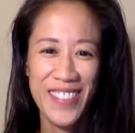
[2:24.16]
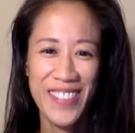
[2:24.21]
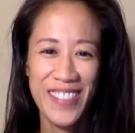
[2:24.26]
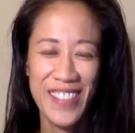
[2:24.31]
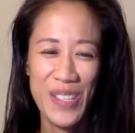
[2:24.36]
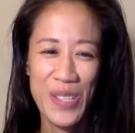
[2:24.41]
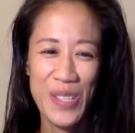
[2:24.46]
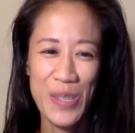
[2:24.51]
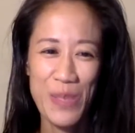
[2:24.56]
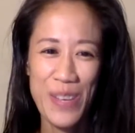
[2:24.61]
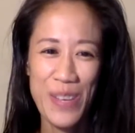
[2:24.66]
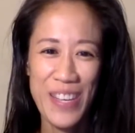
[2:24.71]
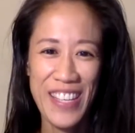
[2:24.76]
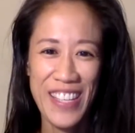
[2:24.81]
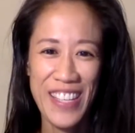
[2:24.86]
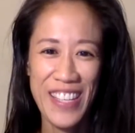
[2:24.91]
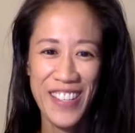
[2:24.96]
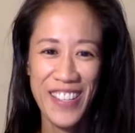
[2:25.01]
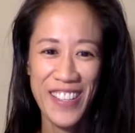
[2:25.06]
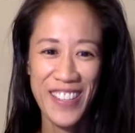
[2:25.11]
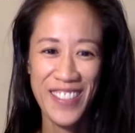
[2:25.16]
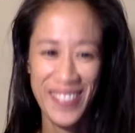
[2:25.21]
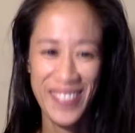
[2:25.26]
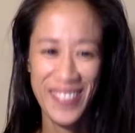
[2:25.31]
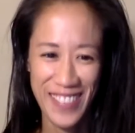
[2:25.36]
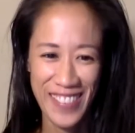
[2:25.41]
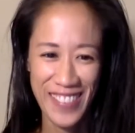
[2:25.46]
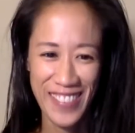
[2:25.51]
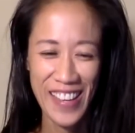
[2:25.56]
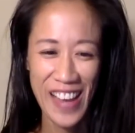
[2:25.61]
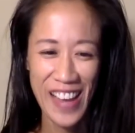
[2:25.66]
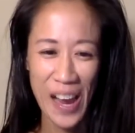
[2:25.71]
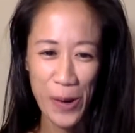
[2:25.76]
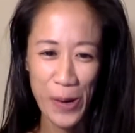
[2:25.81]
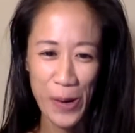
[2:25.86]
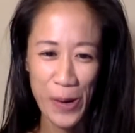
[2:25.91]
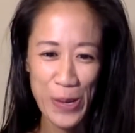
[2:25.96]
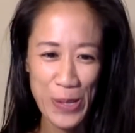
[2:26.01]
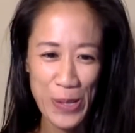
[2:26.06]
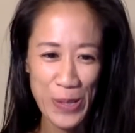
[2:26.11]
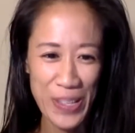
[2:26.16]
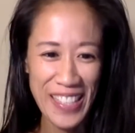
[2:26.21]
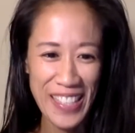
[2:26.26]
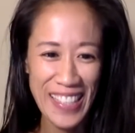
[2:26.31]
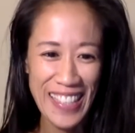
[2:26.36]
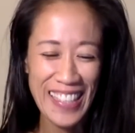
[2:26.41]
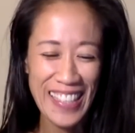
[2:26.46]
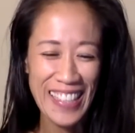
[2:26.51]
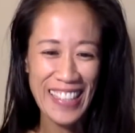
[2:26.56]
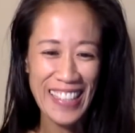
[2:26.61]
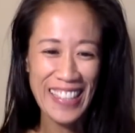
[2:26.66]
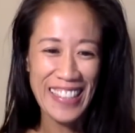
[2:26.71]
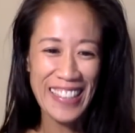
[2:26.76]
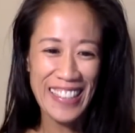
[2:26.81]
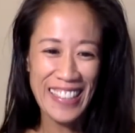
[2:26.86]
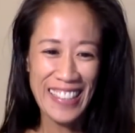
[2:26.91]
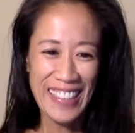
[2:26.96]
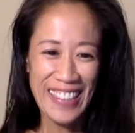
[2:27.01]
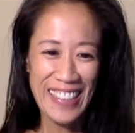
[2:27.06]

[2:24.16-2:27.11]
Good to be here. How are you doing? I'm